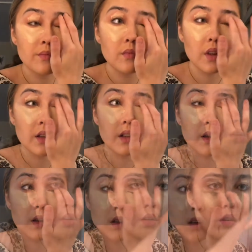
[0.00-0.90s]

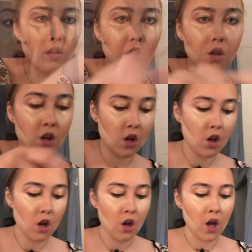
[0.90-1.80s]
And
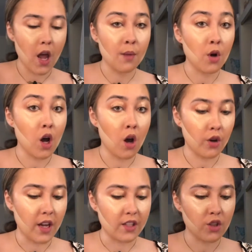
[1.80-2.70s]
I'm
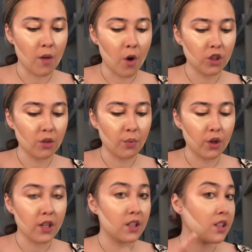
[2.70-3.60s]
okay, so I'm also
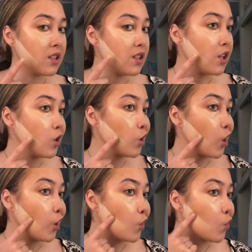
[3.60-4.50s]
putting concealer
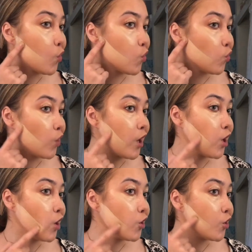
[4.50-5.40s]
like
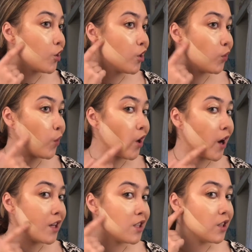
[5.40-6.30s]
right underneath where
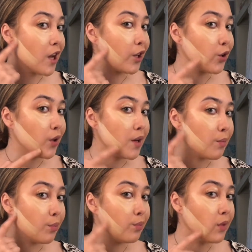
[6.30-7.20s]
I did that
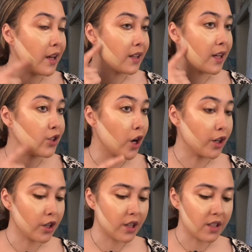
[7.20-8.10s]
cream, like that
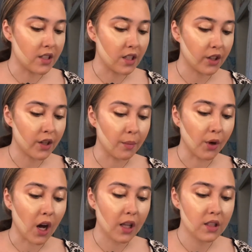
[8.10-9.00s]
darker concealer to
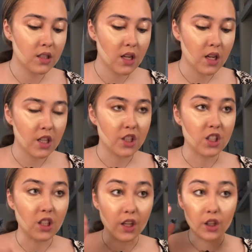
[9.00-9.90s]
bronze,
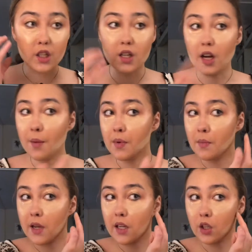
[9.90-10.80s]
just to like clean it up and
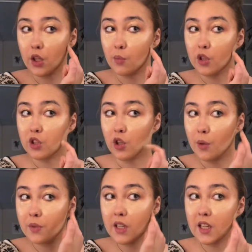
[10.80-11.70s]
make it look more
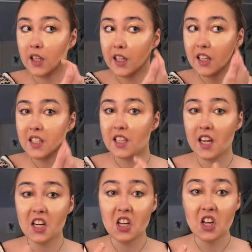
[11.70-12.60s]
sculpted. And like I
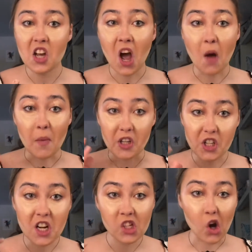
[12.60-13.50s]
said, my
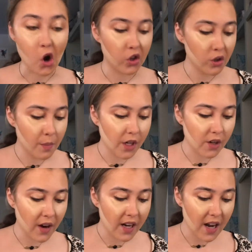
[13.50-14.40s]
cheeks are a little
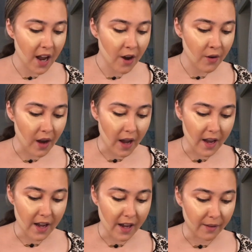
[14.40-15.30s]
bigger right now.
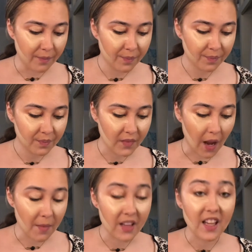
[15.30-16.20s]

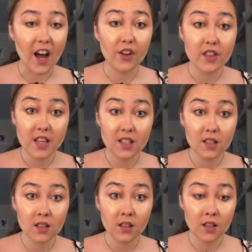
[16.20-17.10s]
I'm not the
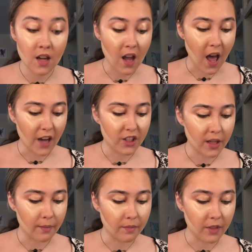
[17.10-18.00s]
healthiest.
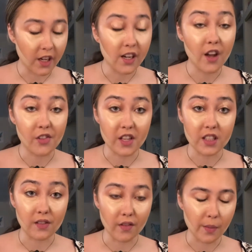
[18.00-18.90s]
Actually, I'm the
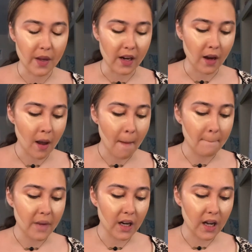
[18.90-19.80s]
unhealthiest I've ever been.
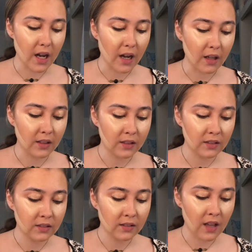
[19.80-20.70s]
But
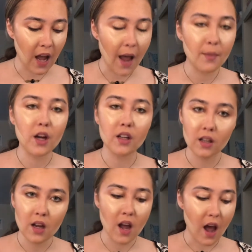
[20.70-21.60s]
I'm on a,
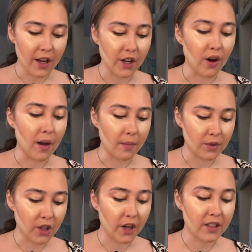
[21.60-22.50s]
you know, I'm
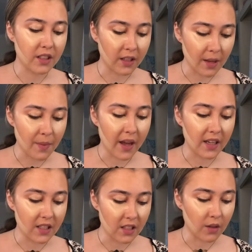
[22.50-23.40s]
starting to get back
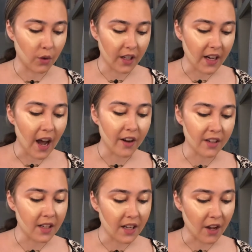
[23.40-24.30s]
into working out and
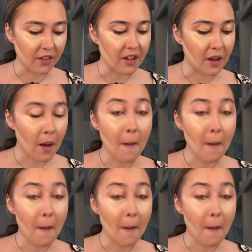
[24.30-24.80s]
eating healthy.